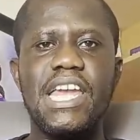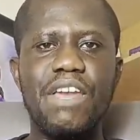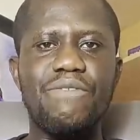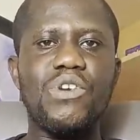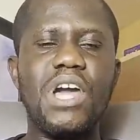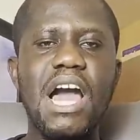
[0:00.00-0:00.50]

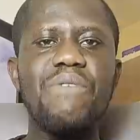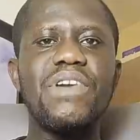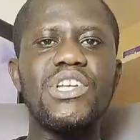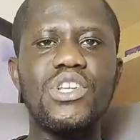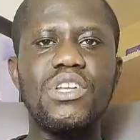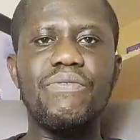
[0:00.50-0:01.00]
If you have a
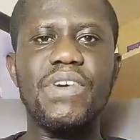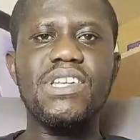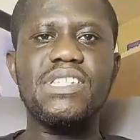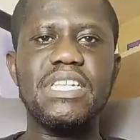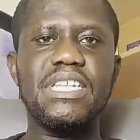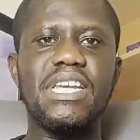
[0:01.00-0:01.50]

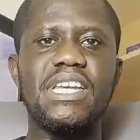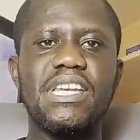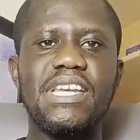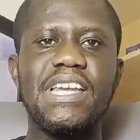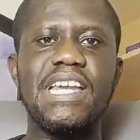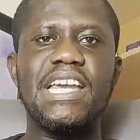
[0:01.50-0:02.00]
university
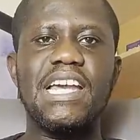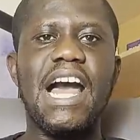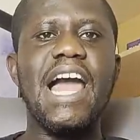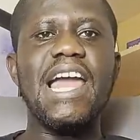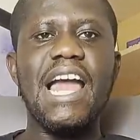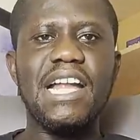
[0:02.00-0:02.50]
I